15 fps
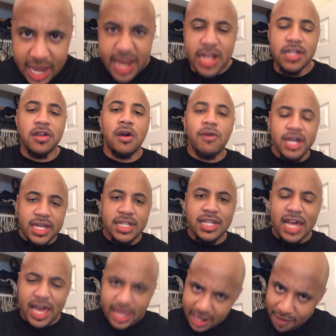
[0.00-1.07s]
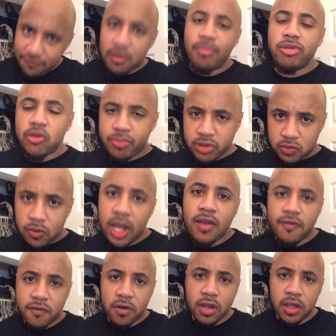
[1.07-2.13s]
And as always, I have the bloopers
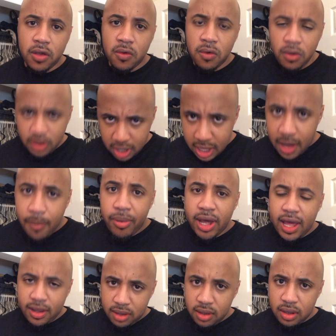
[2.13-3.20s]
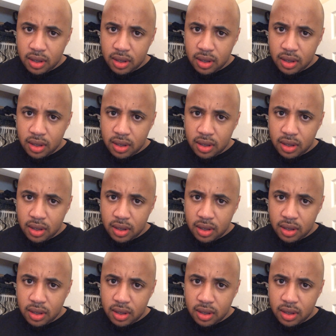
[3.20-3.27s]
waiting for you. But